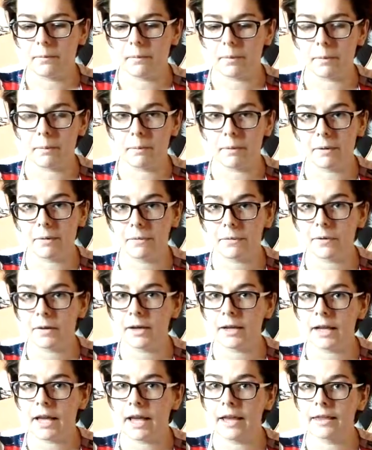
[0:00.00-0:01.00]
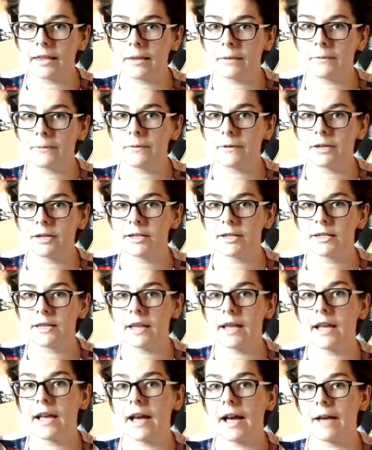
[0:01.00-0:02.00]
But before that, the first
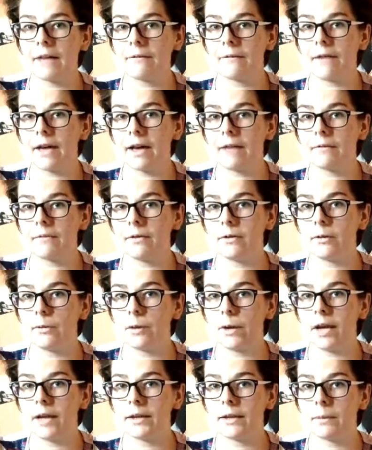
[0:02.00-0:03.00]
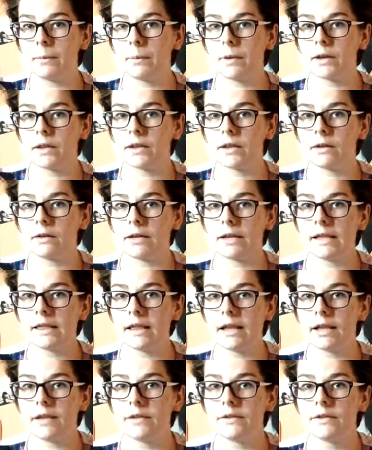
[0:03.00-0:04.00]
thing I've ever read about
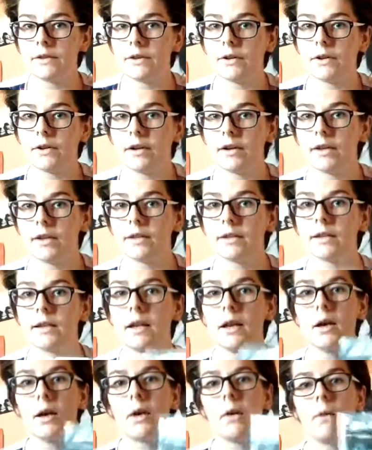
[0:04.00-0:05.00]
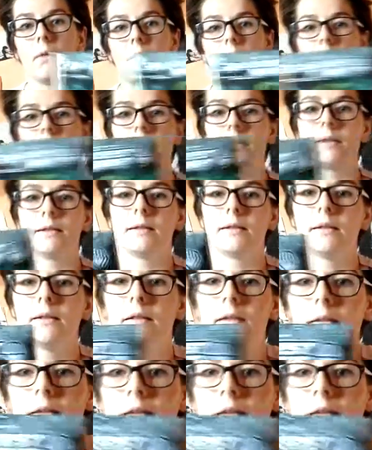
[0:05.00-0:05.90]
Green Lanterns was